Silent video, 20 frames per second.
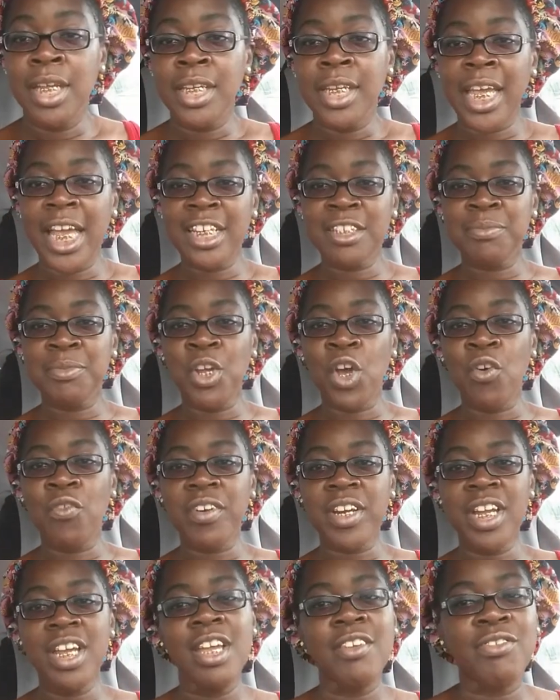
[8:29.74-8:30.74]
catch me
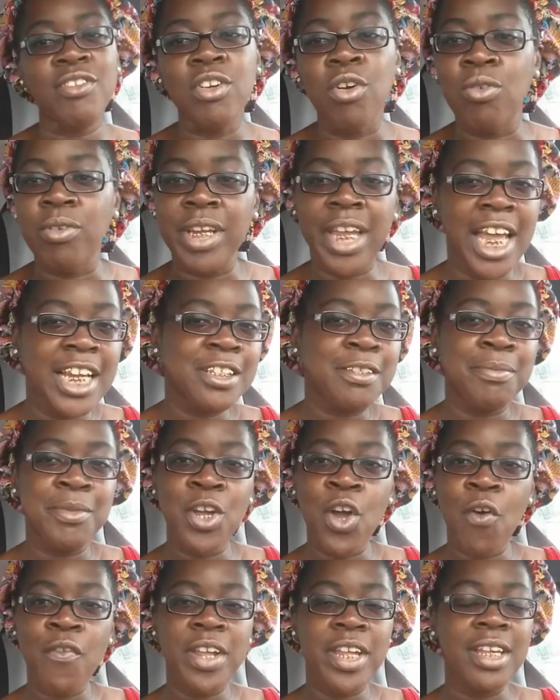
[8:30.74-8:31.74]
over there if you don't catch
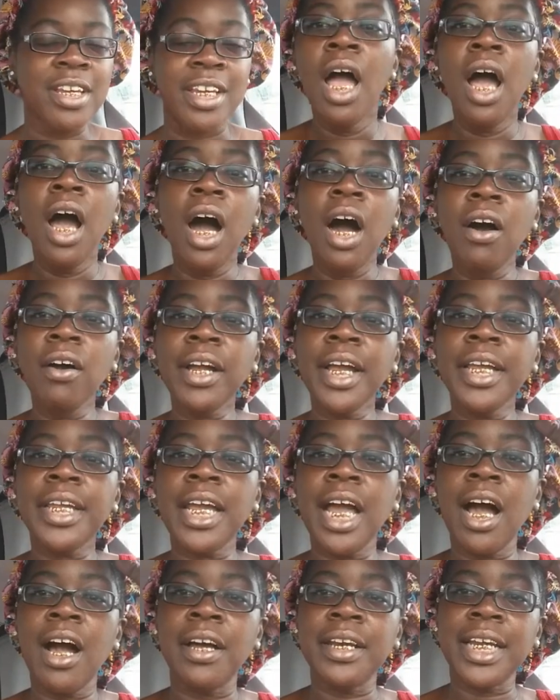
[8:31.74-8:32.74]
me over here. Okay,
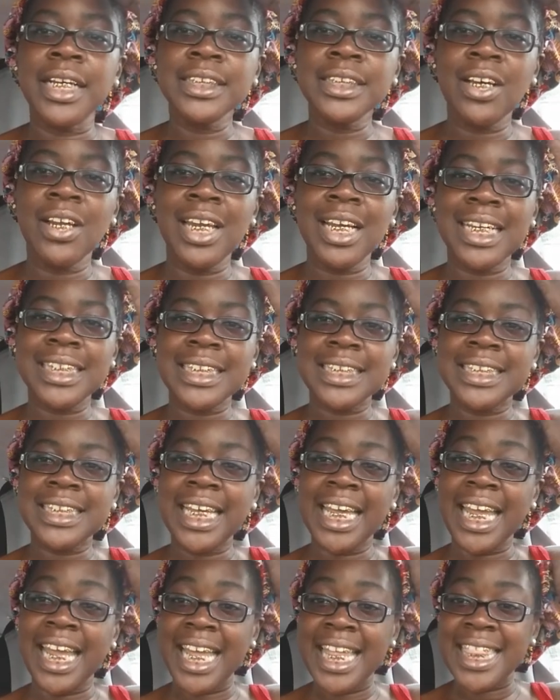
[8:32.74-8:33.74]
y'all, and that's all I got to
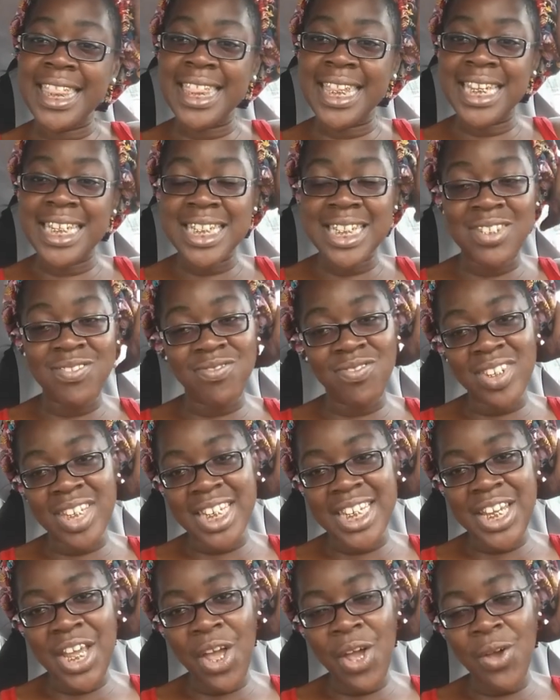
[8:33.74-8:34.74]
say in this
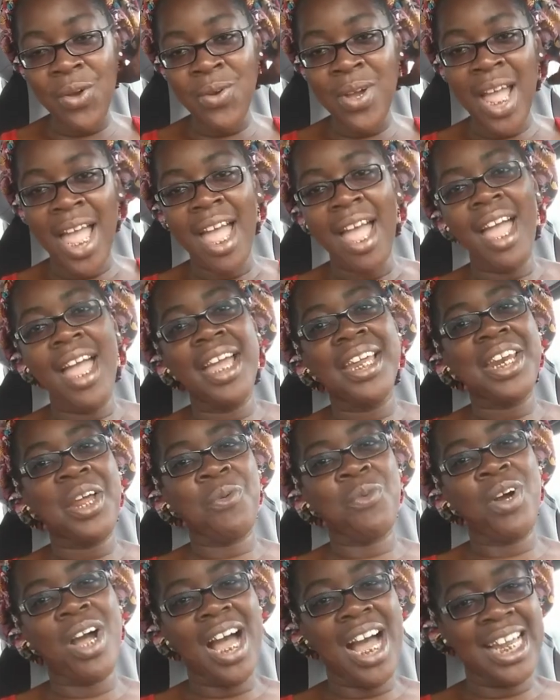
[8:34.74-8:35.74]
video. And I
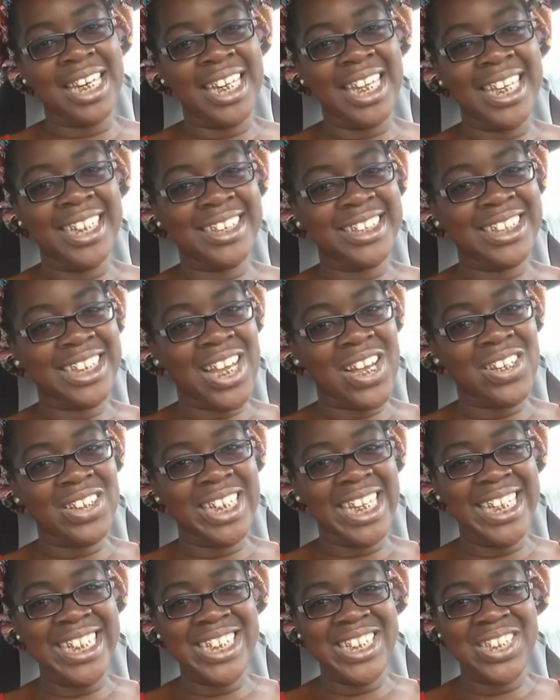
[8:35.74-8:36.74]
will holler at y'all
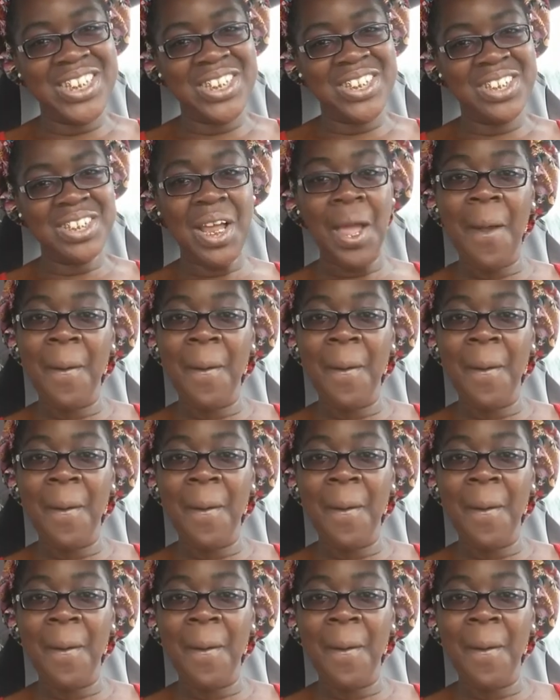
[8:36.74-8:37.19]
later.